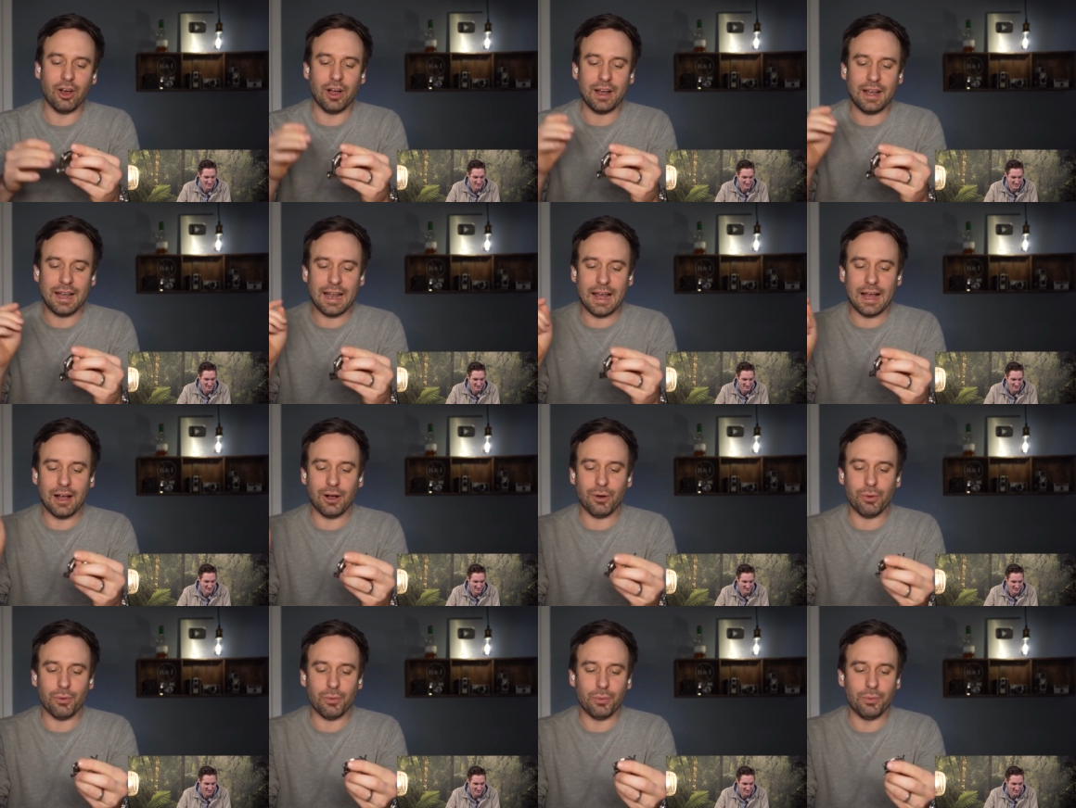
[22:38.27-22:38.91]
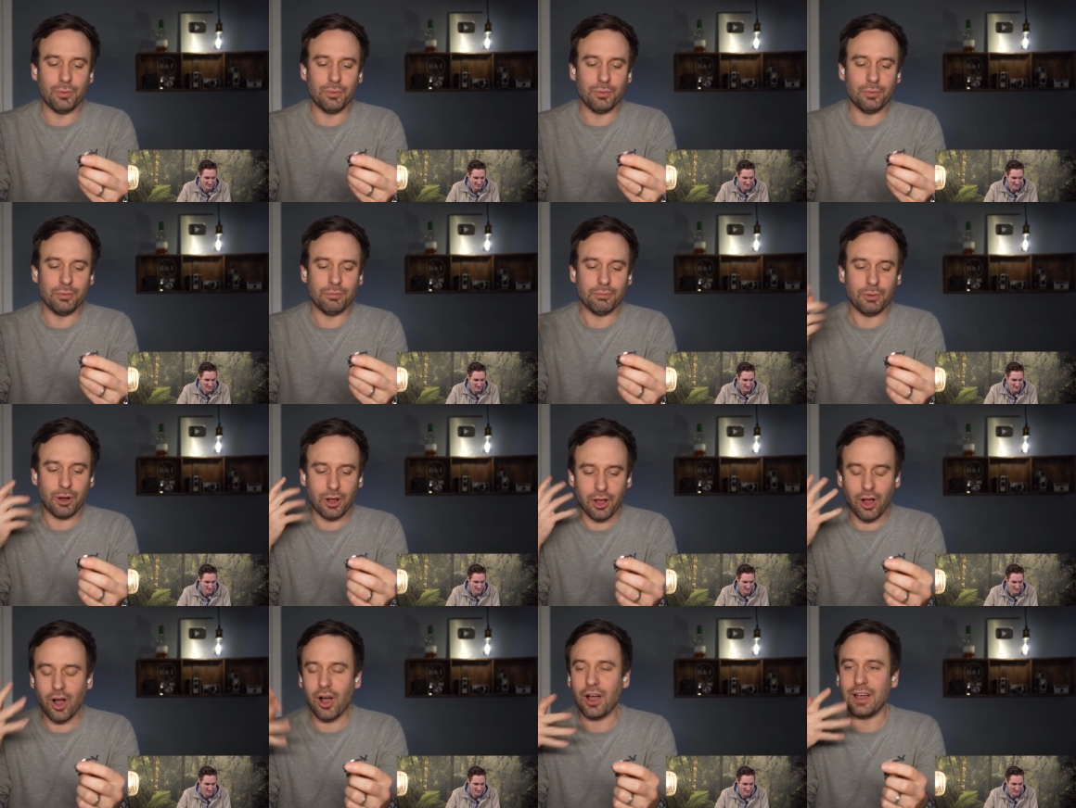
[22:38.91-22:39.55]
I now
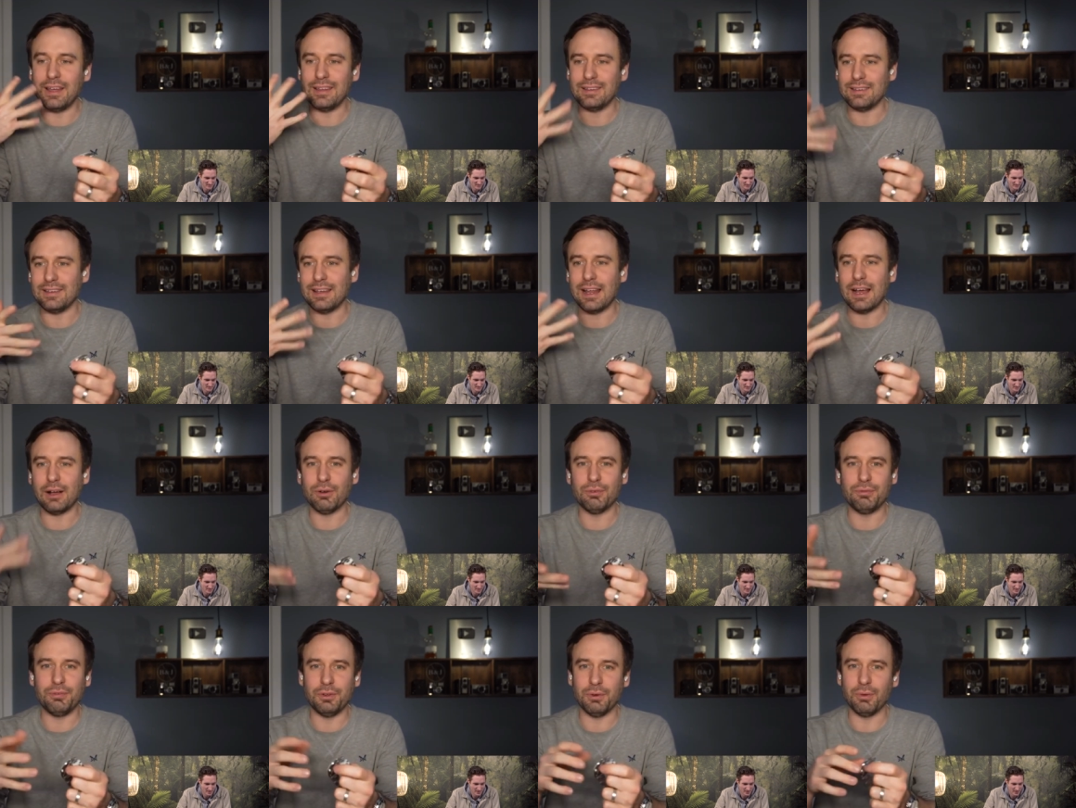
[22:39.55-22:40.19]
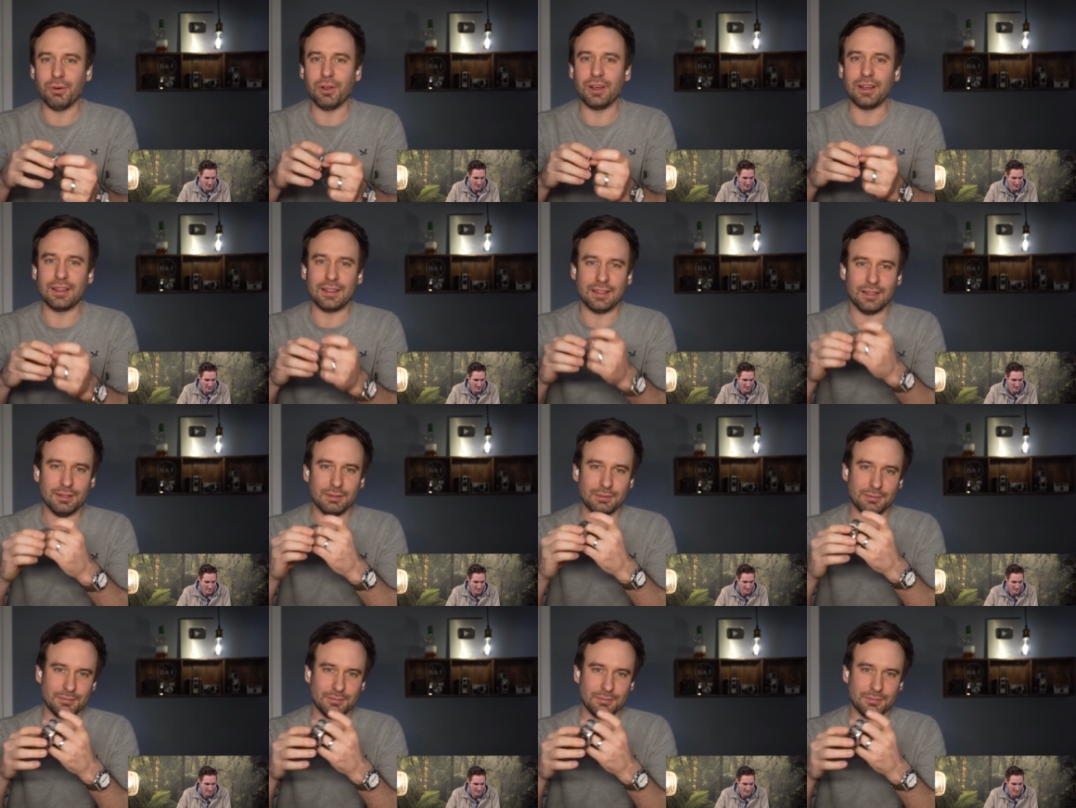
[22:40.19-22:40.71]
my eyes now feel like